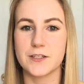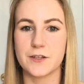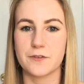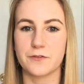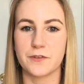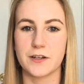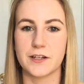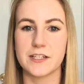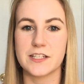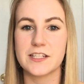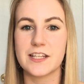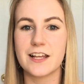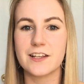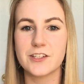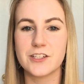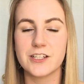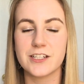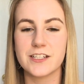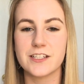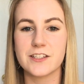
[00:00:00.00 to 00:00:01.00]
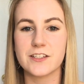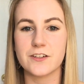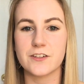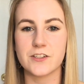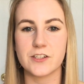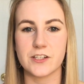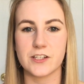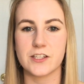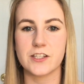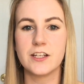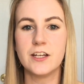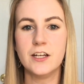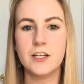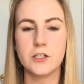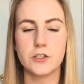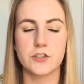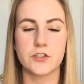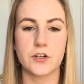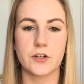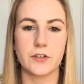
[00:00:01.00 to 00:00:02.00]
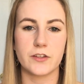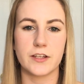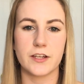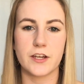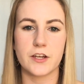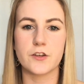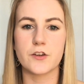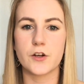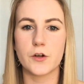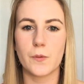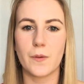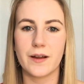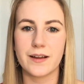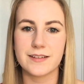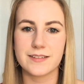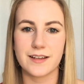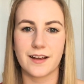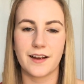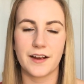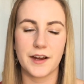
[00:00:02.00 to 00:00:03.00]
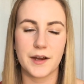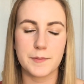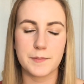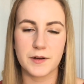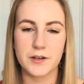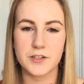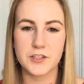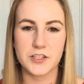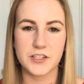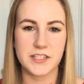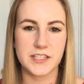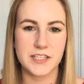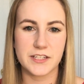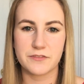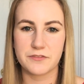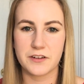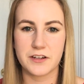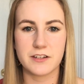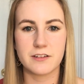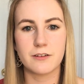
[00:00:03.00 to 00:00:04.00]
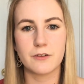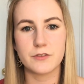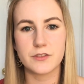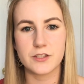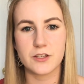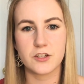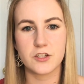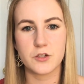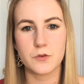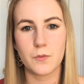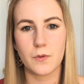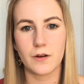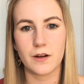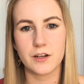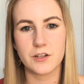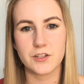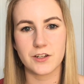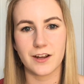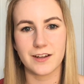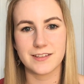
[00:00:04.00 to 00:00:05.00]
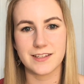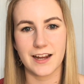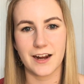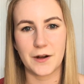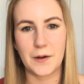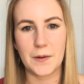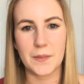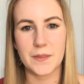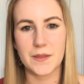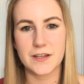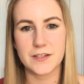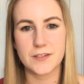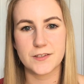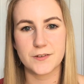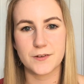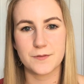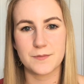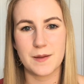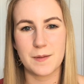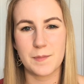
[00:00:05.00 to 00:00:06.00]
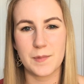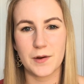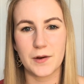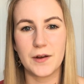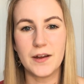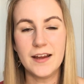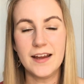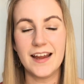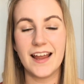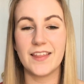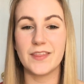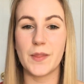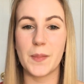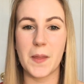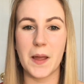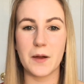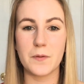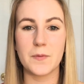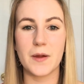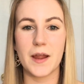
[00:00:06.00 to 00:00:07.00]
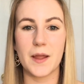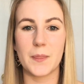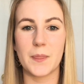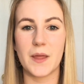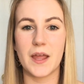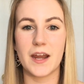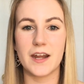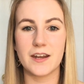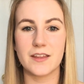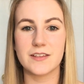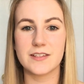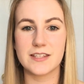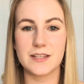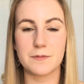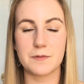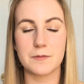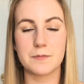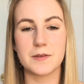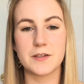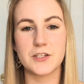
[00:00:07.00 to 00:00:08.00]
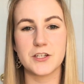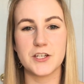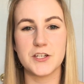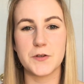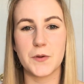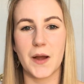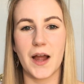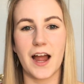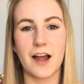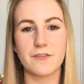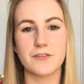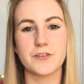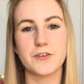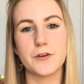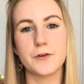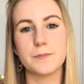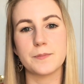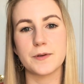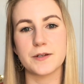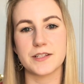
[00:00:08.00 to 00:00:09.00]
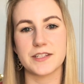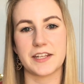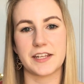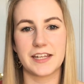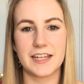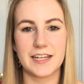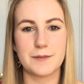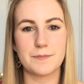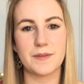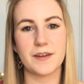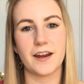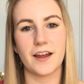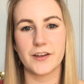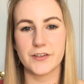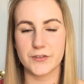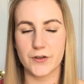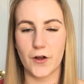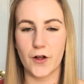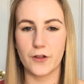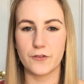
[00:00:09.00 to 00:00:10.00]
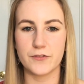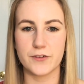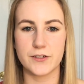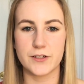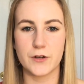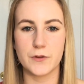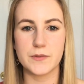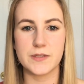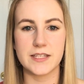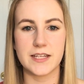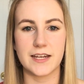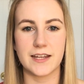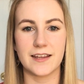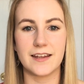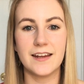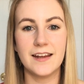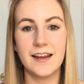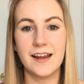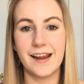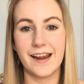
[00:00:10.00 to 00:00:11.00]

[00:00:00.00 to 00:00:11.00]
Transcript: different sessions, or just journaling in your quiet time, or just different notes that you want to jot down things to remember. And then that way, at the end of the summer mission, you'll have a notebook to keep that has all of your notes in it.